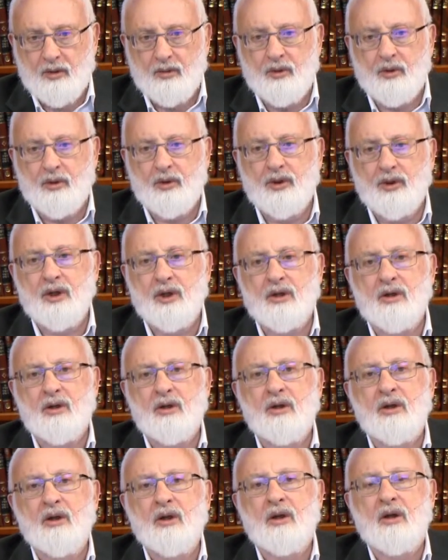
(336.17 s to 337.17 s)
and
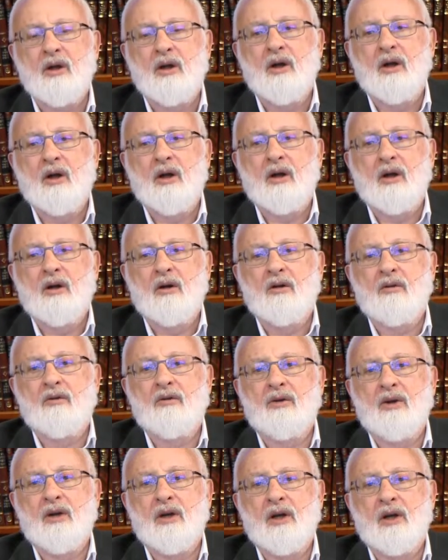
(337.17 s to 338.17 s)
maybe you even manage to
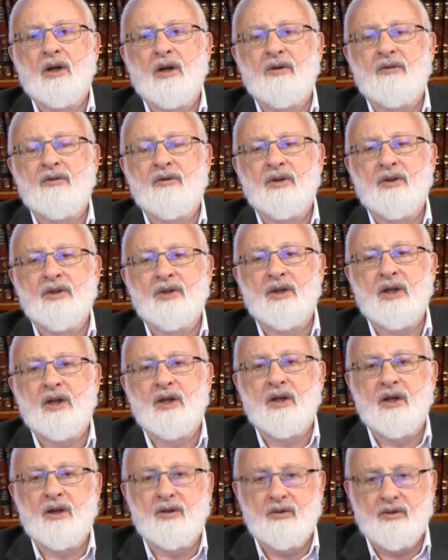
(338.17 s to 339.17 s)
hear the
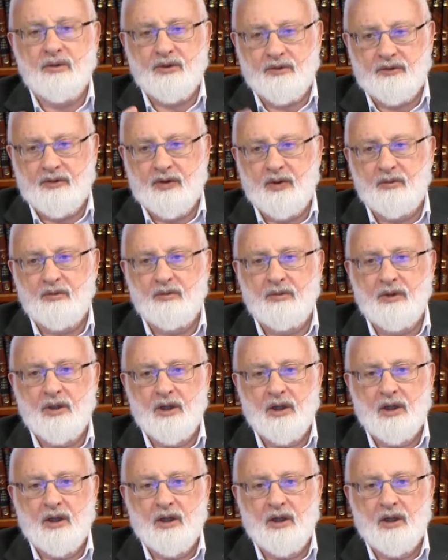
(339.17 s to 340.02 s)
morning lesson,